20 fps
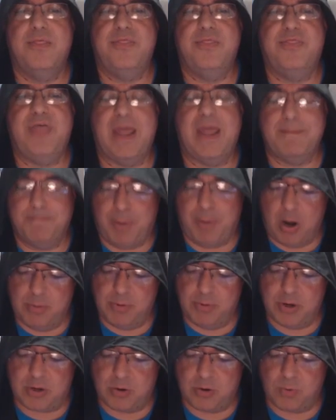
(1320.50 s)
that
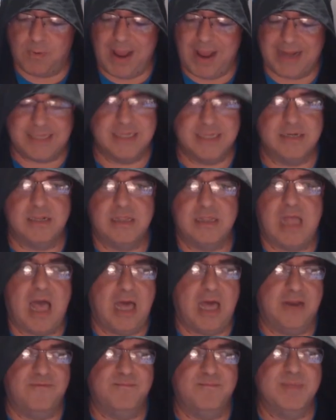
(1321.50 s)
Barbara corrected a
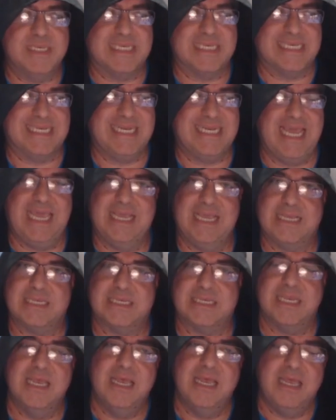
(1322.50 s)
lot of
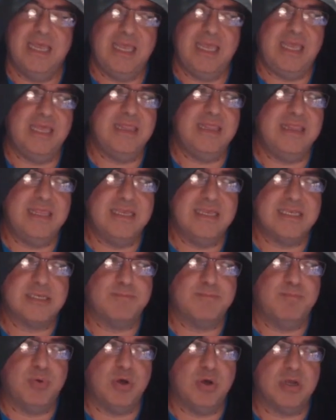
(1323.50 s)
mistakes in this
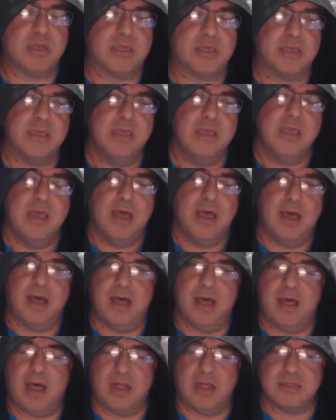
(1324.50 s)
book.
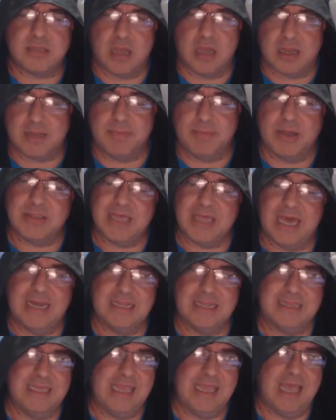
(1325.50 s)
I'll talk about that
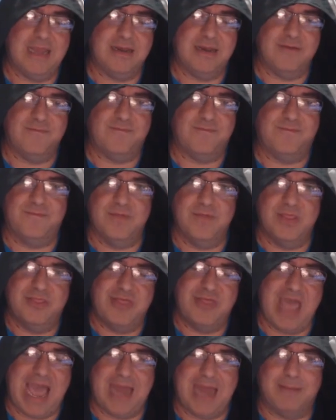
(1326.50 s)
at the end of
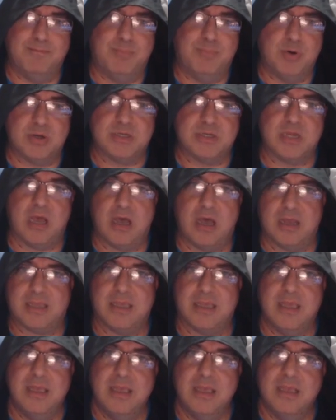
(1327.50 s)
that book talk.
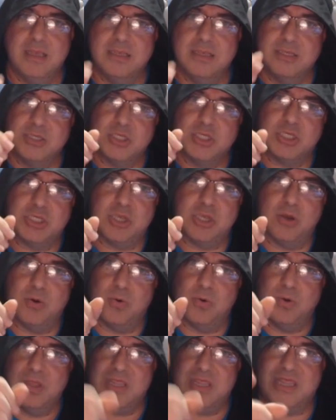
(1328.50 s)

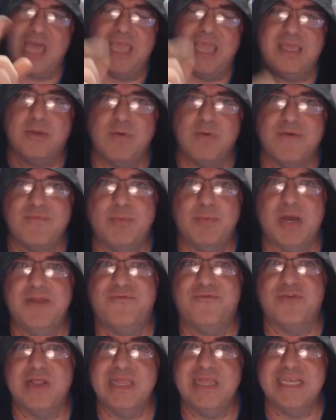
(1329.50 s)
So, thank you, everybody,
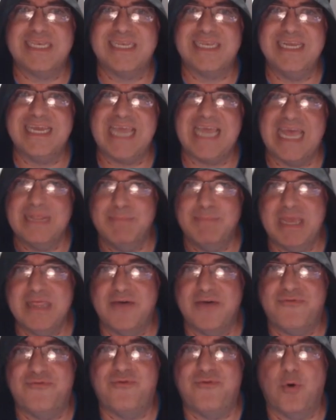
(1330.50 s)
for listening, and may
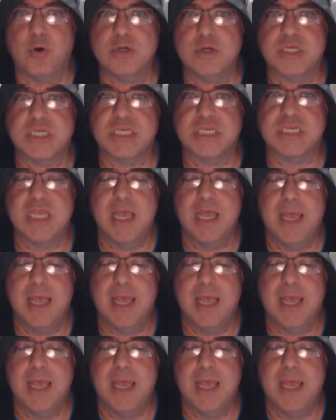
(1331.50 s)
the Force